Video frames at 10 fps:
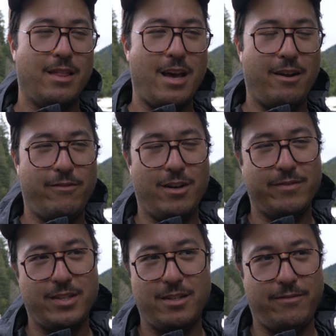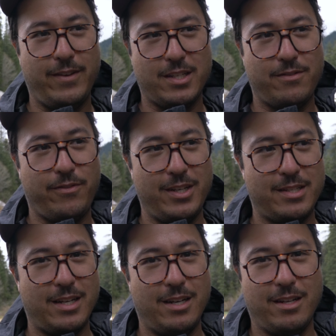that evolves into fixed
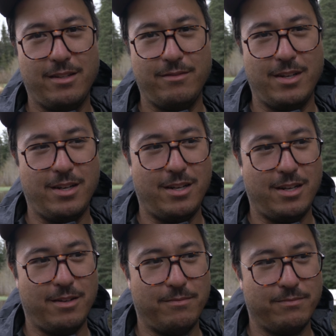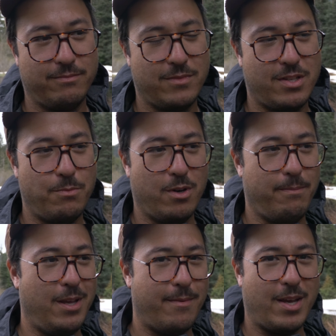freestyle, some more
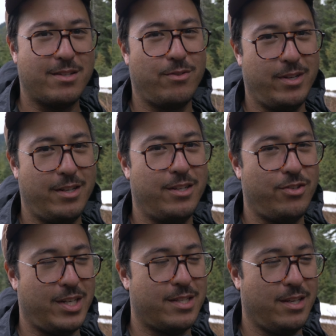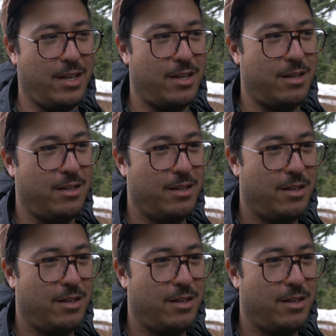BMX oriented tricks again.